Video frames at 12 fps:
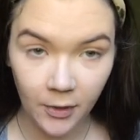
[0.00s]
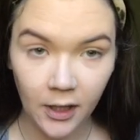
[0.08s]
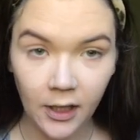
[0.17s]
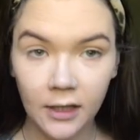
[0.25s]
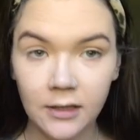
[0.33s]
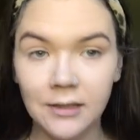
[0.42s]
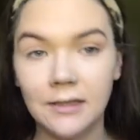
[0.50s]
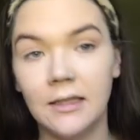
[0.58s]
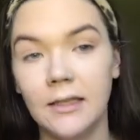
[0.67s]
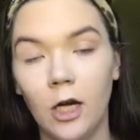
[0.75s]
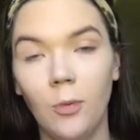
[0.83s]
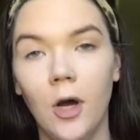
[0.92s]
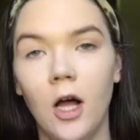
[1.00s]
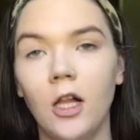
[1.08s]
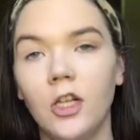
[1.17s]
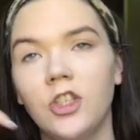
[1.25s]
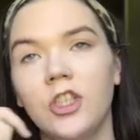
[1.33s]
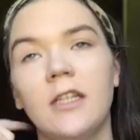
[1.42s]
because it's a nail
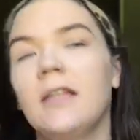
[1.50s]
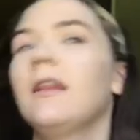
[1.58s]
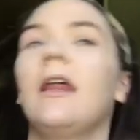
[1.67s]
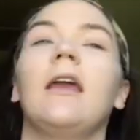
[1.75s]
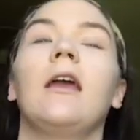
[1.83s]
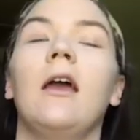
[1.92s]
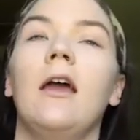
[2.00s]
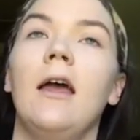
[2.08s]
polish, and like